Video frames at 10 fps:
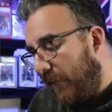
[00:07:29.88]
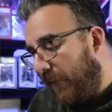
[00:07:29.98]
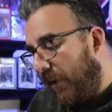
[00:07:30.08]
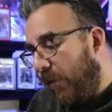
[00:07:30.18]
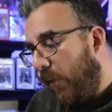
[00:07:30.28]

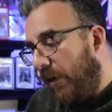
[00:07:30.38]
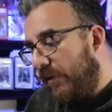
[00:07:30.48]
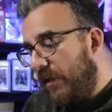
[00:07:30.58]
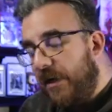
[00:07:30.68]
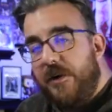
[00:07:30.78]
very well
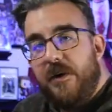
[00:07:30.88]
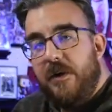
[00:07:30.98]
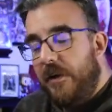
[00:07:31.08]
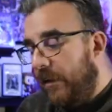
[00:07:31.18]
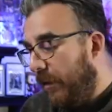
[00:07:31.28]
centered.
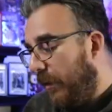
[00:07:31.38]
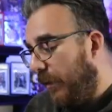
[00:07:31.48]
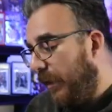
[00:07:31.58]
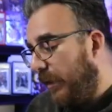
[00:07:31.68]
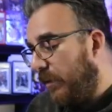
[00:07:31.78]
I
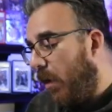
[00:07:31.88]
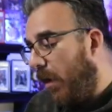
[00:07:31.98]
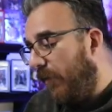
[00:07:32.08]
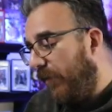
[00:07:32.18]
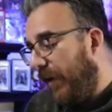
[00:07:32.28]
think it's
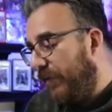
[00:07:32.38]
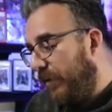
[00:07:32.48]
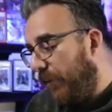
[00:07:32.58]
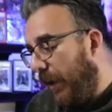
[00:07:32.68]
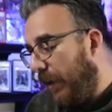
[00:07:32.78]
off left
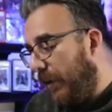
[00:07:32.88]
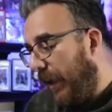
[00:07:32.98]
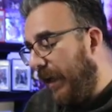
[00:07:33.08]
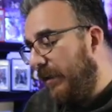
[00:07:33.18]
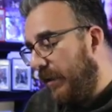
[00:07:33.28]
to right
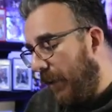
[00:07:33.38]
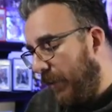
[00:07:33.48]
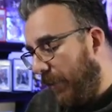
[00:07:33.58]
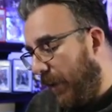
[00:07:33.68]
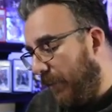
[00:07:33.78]
and top
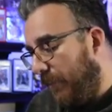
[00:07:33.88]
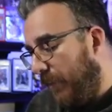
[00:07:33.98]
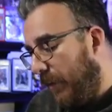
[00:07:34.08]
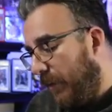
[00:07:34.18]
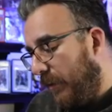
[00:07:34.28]
to bottom.
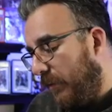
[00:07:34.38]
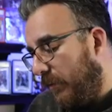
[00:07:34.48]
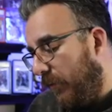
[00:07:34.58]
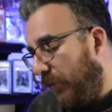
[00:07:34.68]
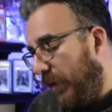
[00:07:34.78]

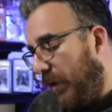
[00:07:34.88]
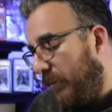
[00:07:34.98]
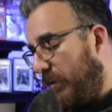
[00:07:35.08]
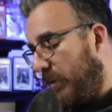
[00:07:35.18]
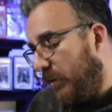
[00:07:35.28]
So
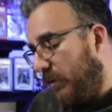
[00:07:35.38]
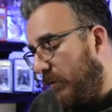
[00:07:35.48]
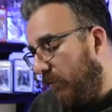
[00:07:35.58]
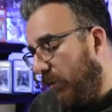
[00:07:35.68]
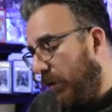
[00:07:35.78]
Phenoms is
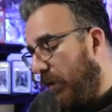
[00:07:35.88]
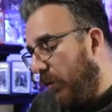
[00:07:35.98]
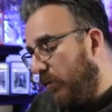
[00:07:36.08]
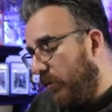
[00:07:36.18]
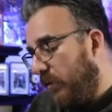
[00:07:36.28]
really
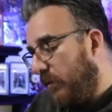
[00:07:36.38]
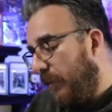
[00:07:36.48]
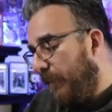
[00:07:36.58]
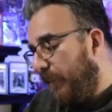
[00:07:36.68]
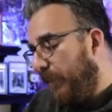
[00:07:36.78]
close
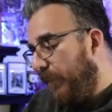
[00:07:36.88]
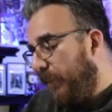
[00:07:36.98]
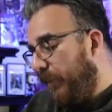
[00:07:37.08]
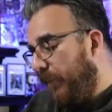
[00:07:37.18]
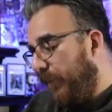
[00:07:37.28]

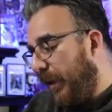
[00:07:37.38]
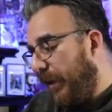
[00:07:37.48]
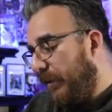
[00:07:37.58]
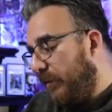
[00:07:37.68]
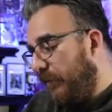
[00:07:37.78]

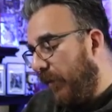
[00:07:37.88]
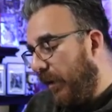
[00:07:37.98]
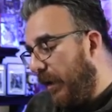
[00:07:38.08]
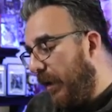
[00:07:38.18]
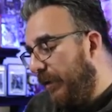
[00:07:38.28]
that is very
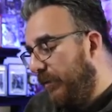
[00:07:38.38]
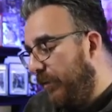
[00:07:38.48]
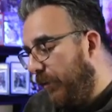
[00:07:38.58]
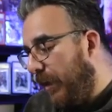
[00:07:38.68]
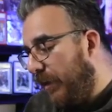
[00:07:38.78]
high.
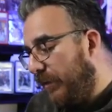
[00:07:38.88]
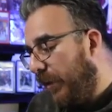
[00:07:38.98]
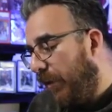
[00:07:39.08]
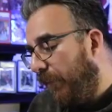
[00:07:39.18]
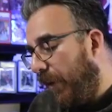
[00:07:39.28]
So yeah,
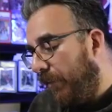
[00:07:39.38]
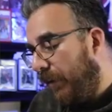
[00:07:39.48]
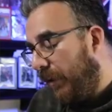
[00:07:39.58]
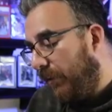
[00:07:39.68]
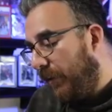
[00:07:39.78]
centering probably killed